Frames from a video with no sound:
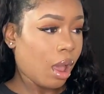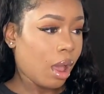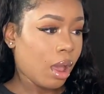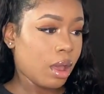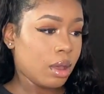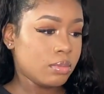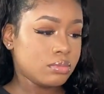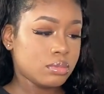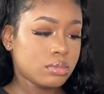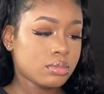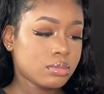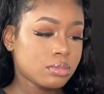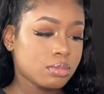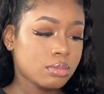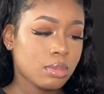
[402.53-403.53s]

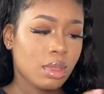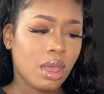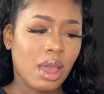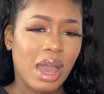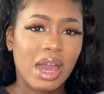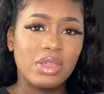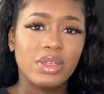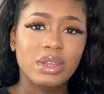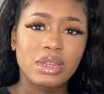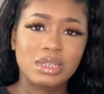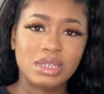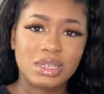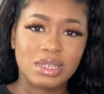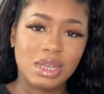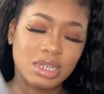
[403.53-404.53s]
I think
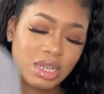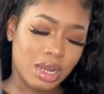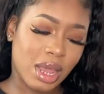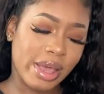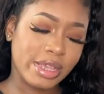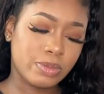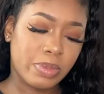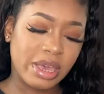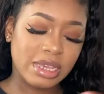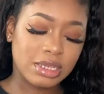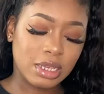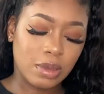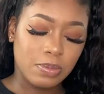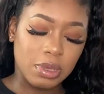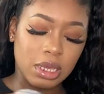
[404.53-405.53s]
this is such a nice
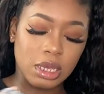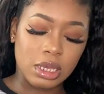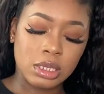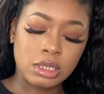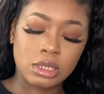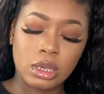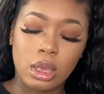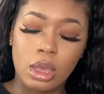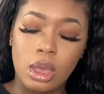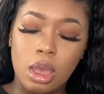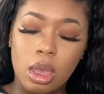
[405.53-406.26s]
basic piece.